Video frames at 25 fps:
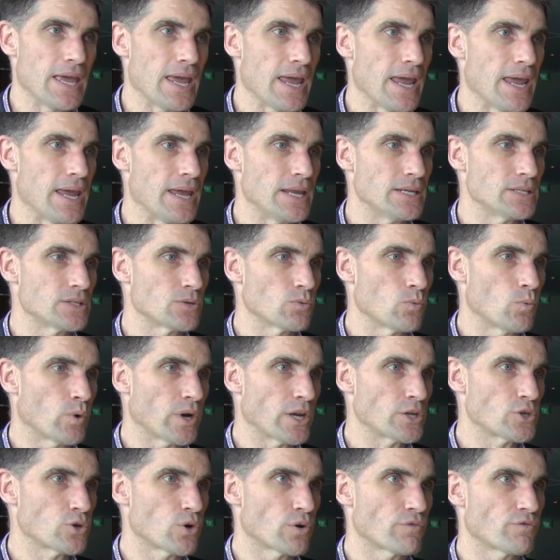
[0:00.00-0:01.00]
And what
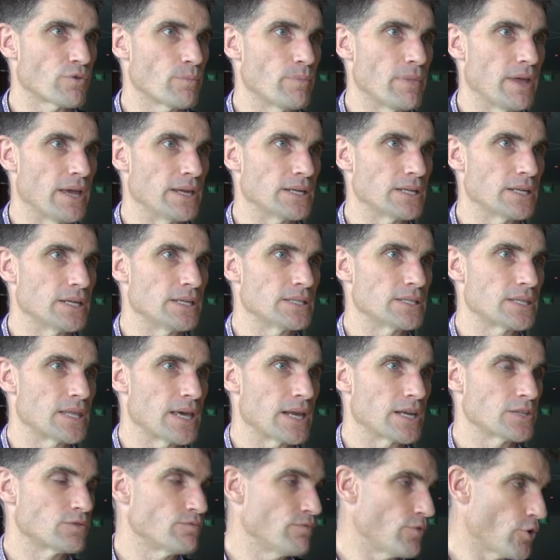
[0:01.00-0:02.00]
I took from that is
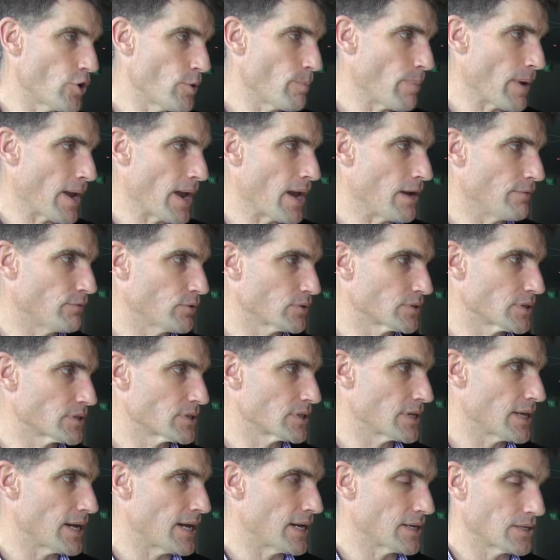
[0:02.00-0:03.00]
that it's very powerful to
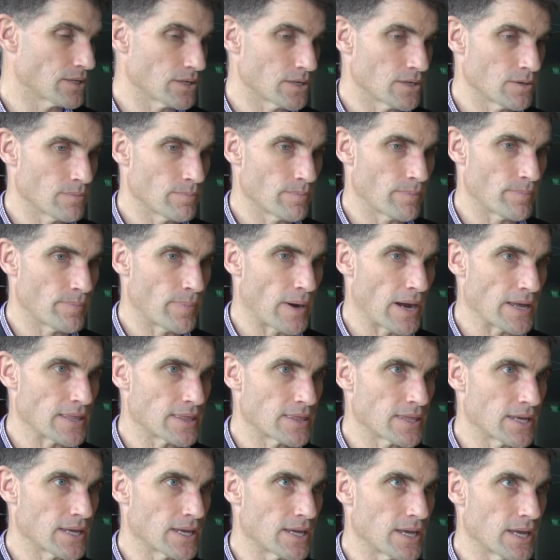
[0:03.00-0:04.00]
start by
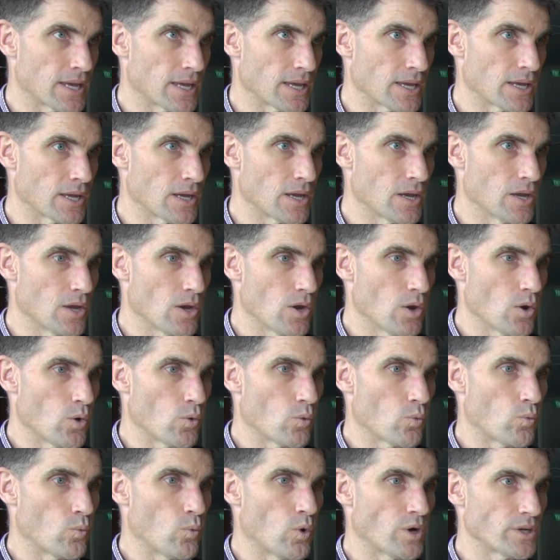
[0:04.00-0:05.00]
thinking,
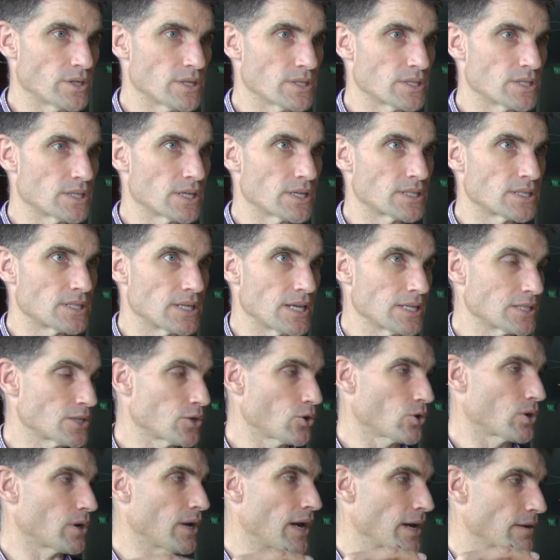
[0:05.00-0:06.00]
what does success
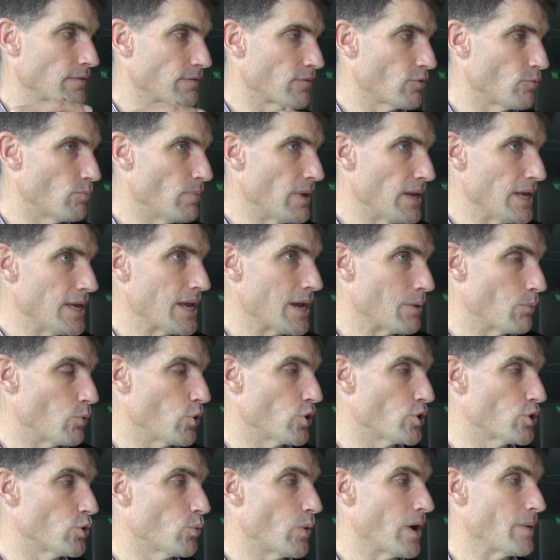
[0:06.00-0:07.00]
look like for me, and
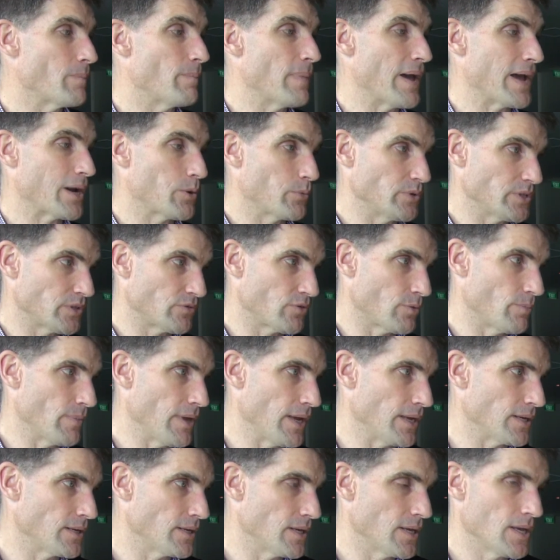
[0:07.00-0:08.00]
work your way backwards from
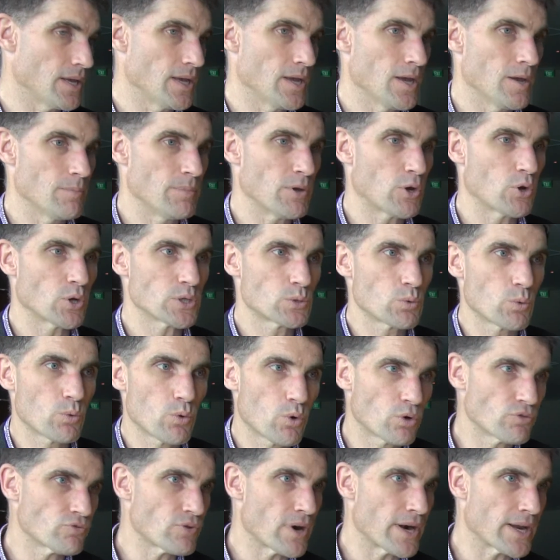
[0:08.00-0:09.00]
that. Because we're
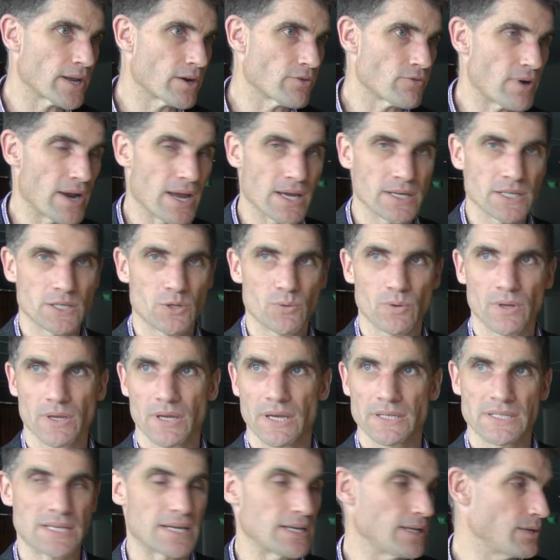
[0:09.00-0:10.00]
all running around working
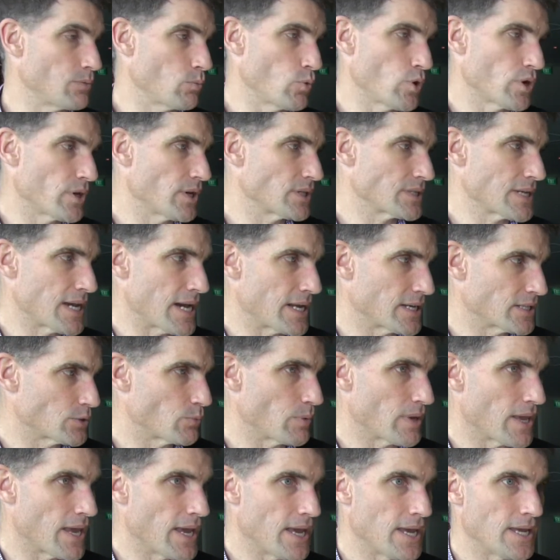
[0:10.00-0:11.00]
as hard as
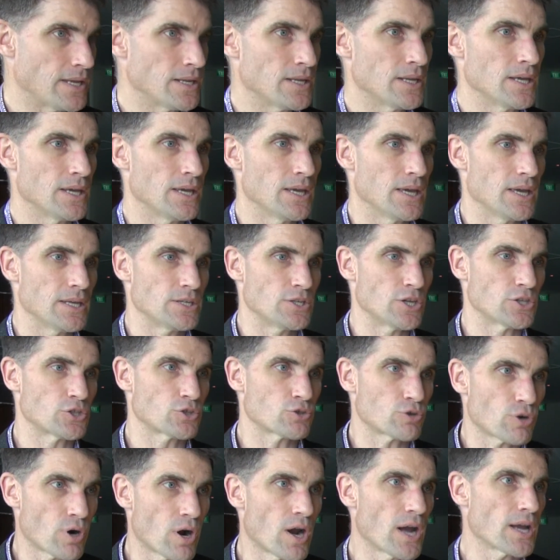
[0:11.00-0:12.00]
we can, just
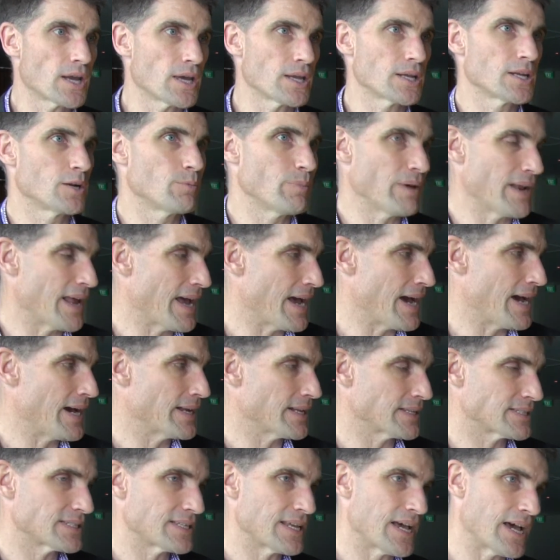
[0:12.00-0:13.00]
trying a little bit
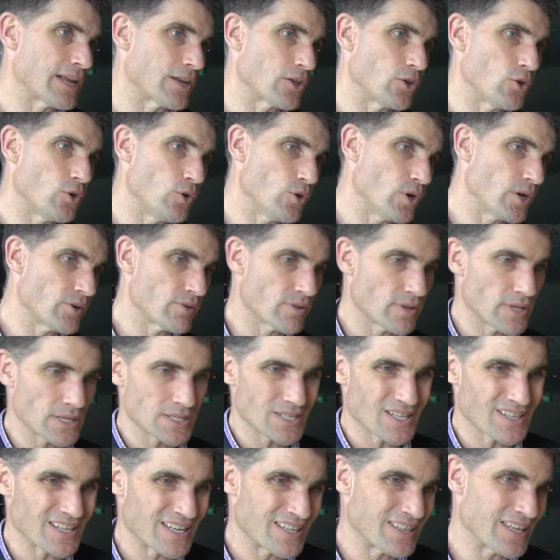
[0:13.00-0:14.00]
harder, starting earlier and
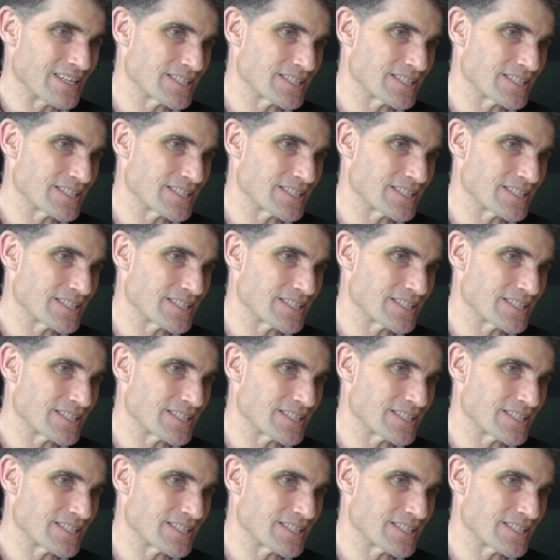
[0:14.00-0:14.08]
things like that.